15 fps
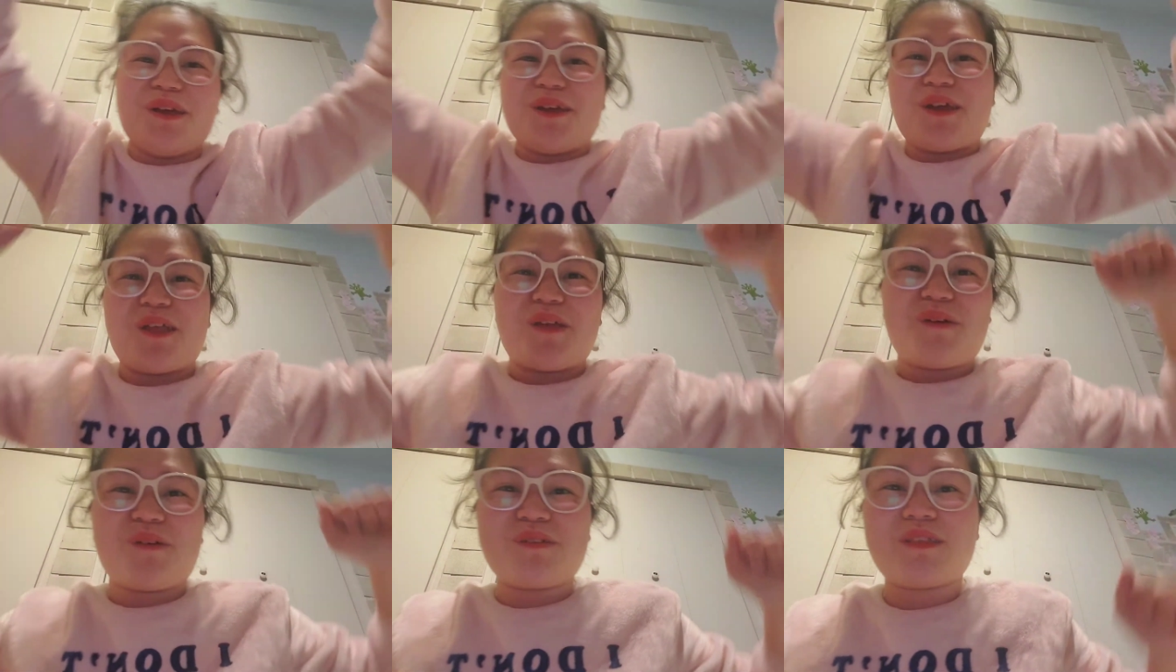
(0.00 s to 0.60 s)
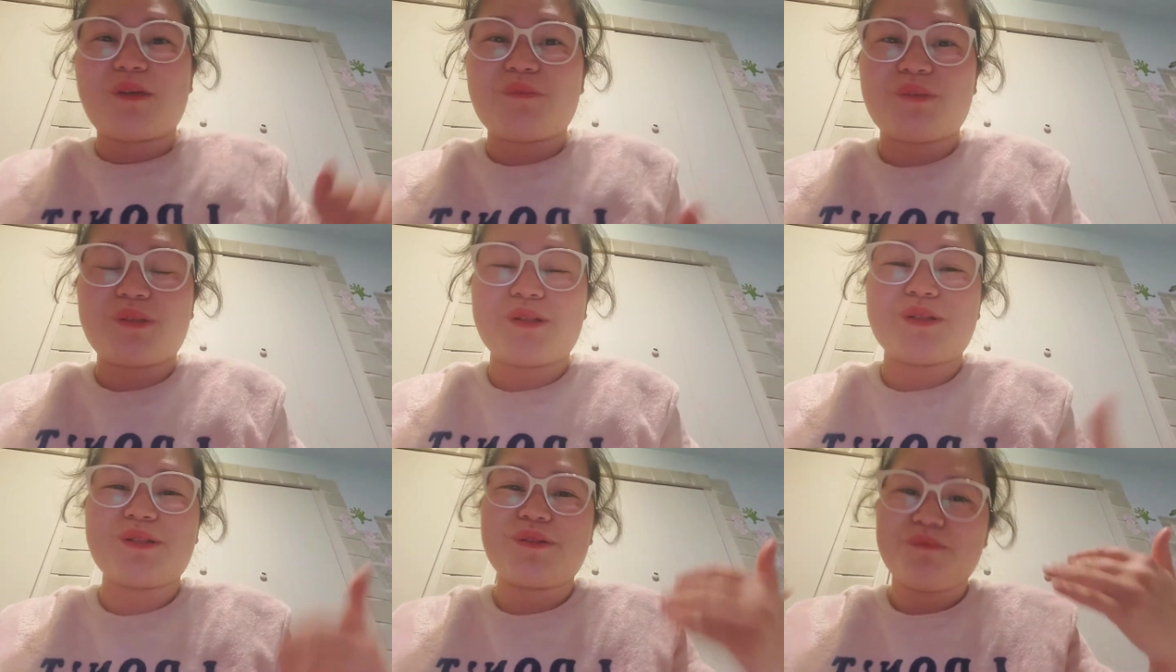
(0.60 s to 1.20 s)
you know that
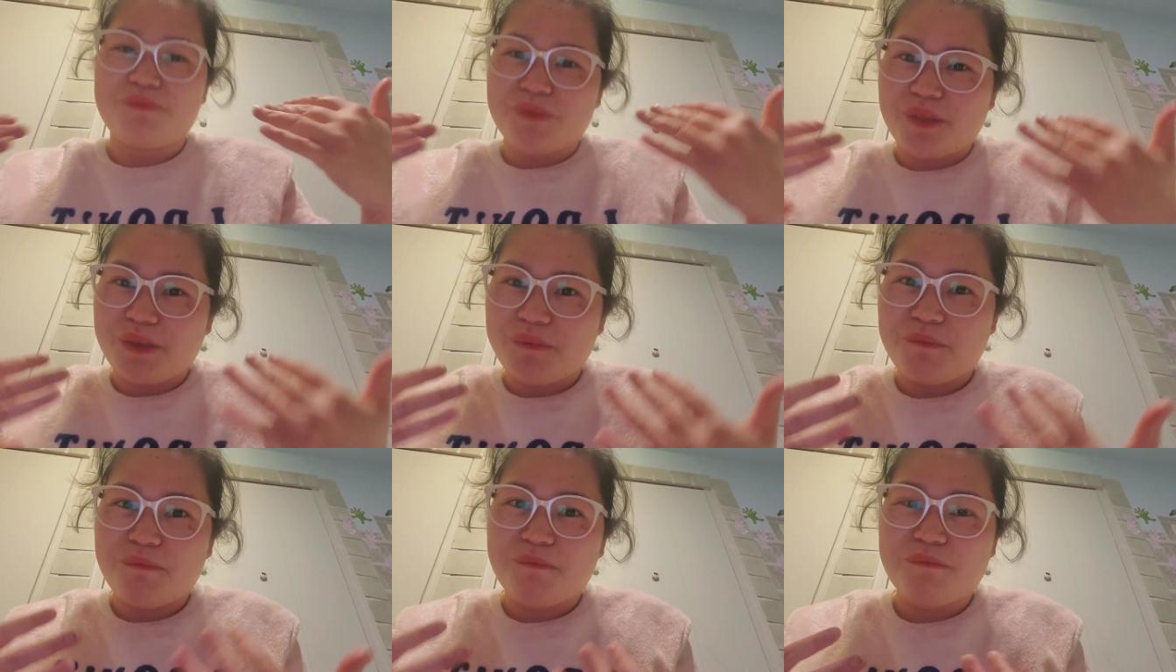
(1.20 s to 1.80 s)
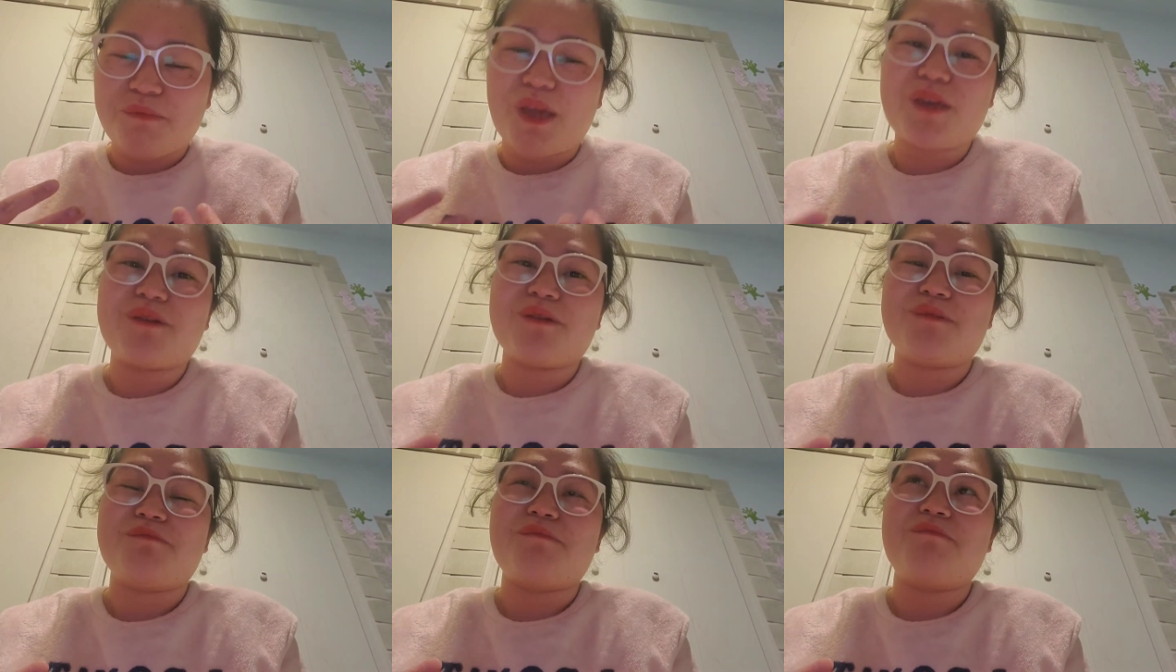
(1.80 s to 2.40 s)
will make
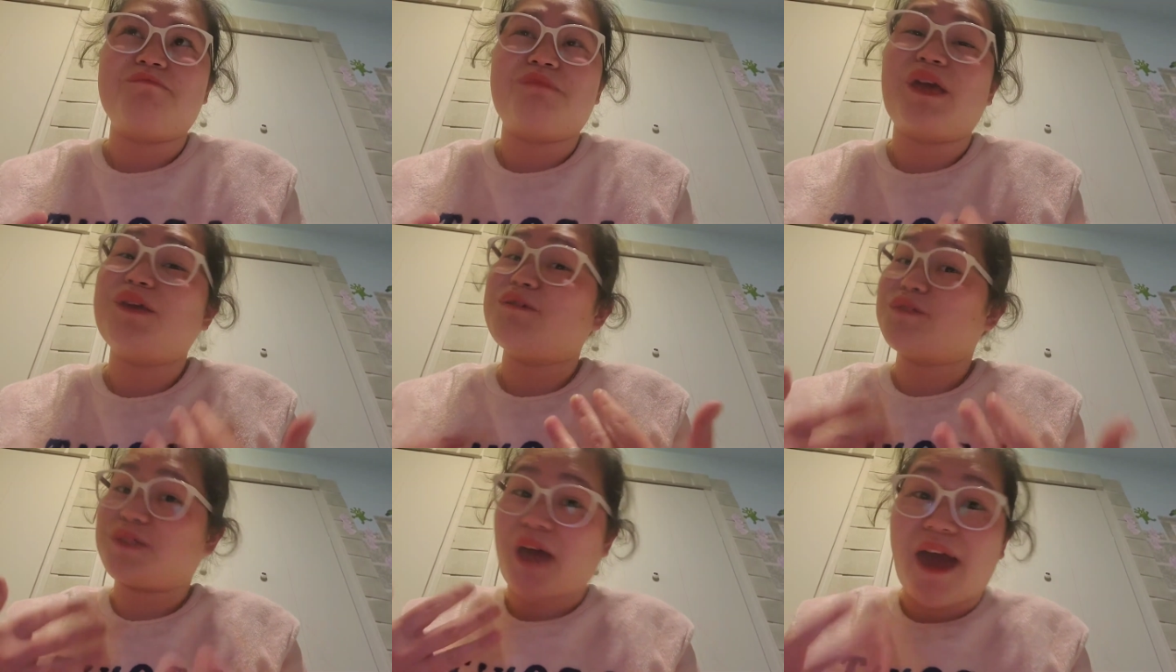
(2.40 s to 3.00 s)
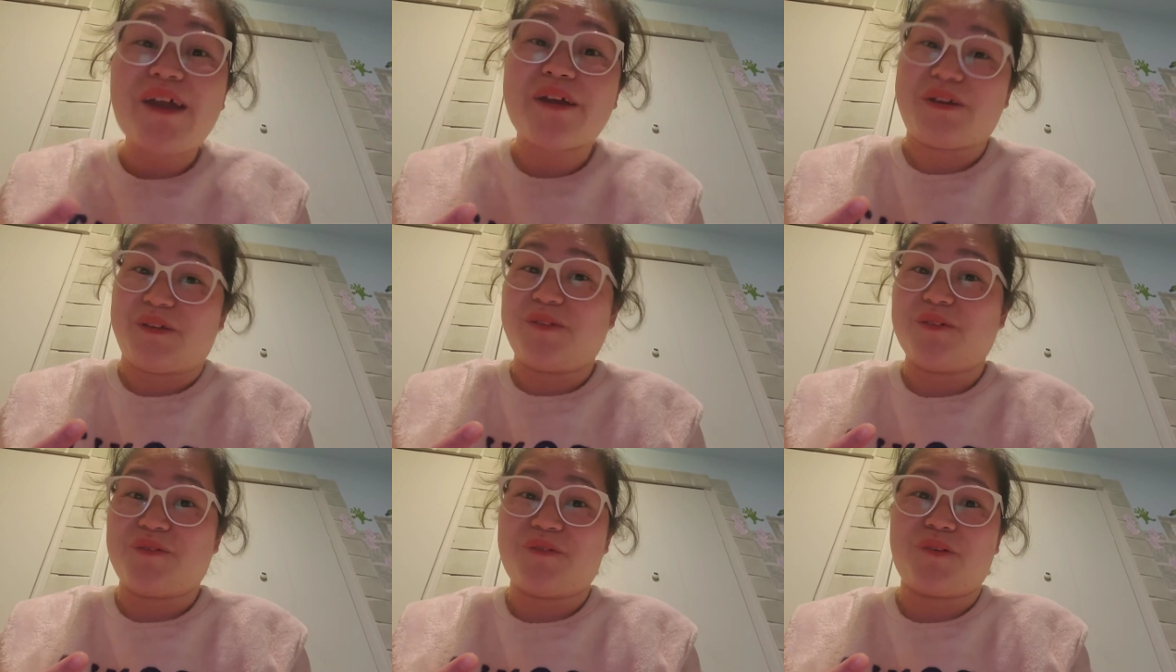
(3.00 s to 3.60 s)
you make you tired,
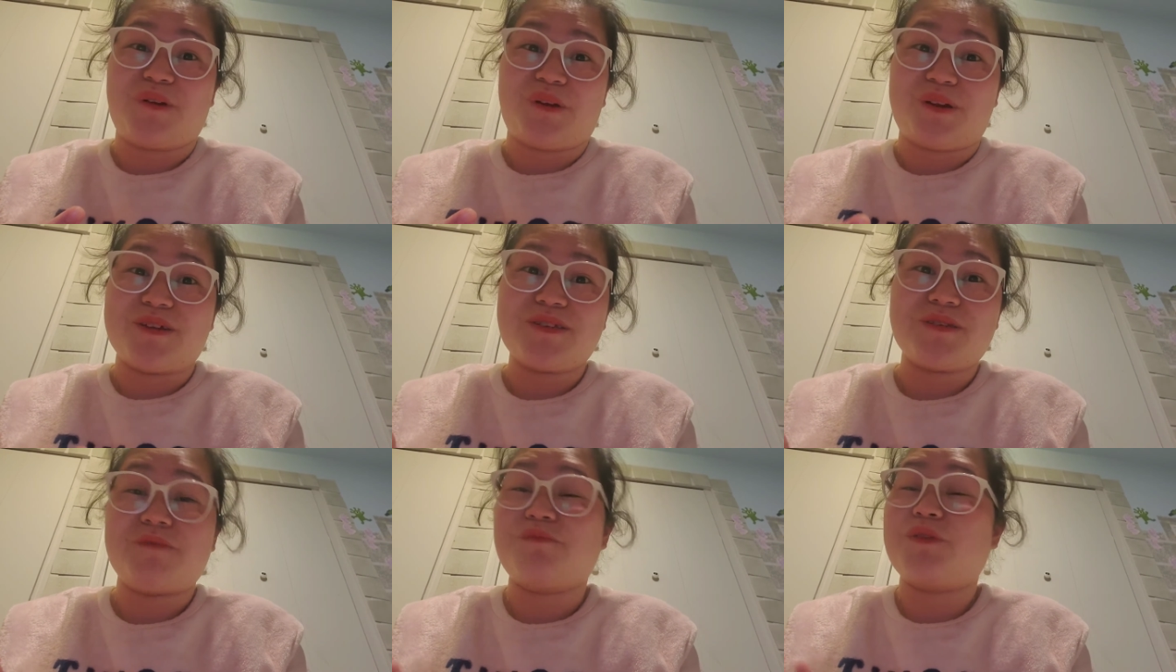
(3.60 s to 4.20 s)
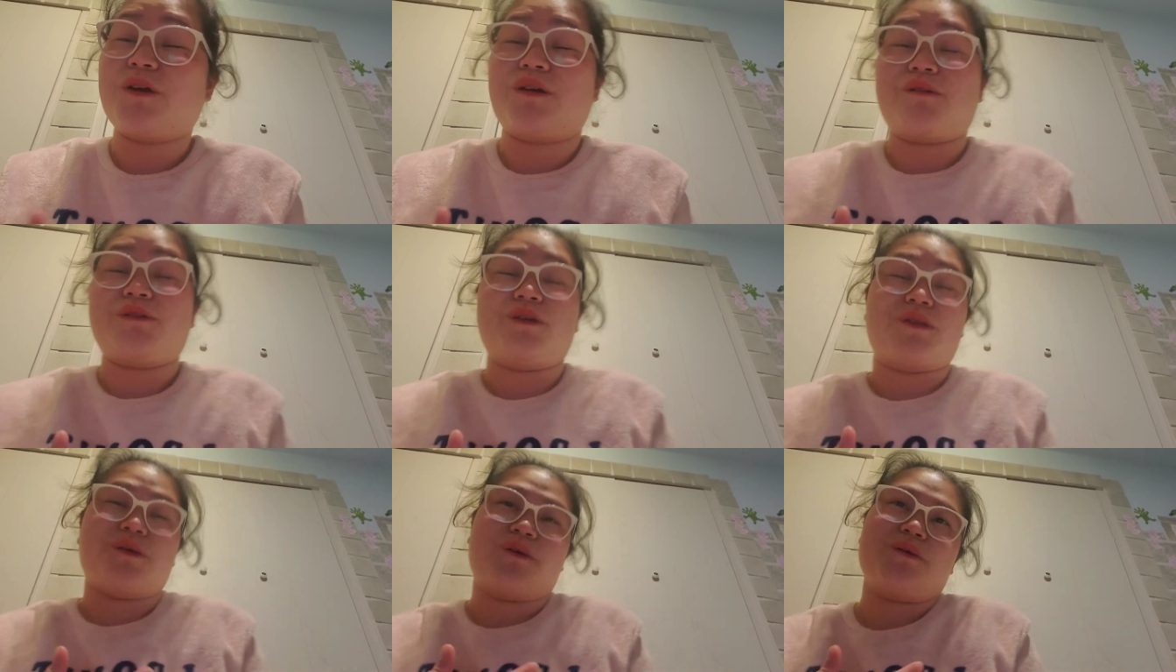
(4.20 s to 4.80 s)
of course. Yeah,
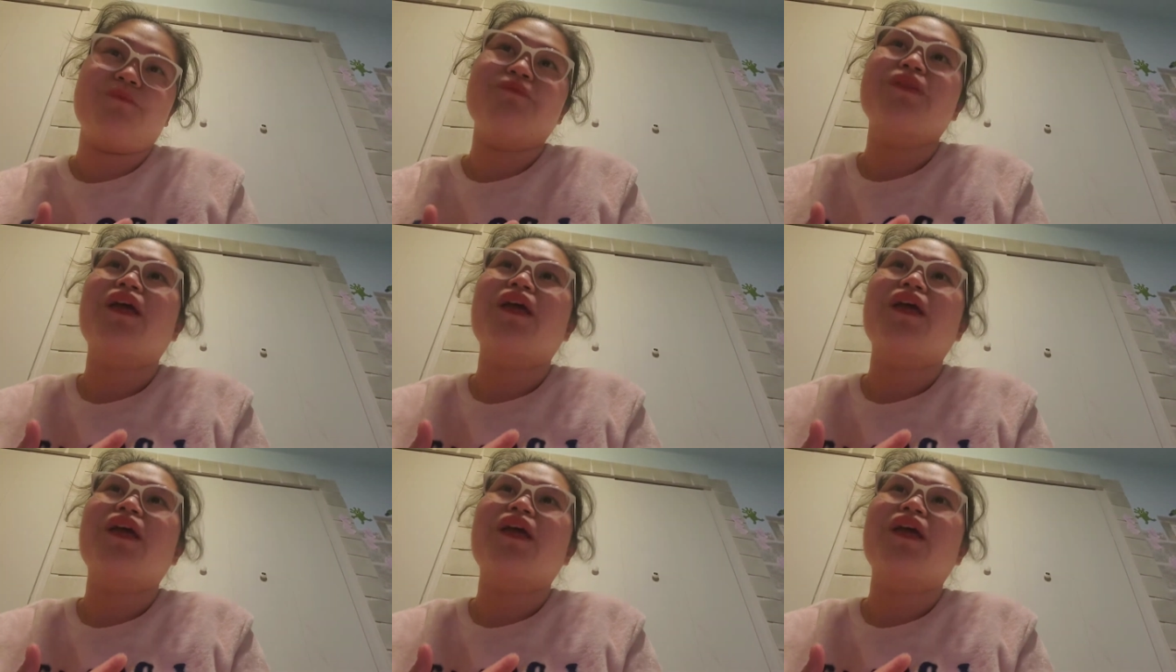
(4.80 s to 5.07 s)
you know.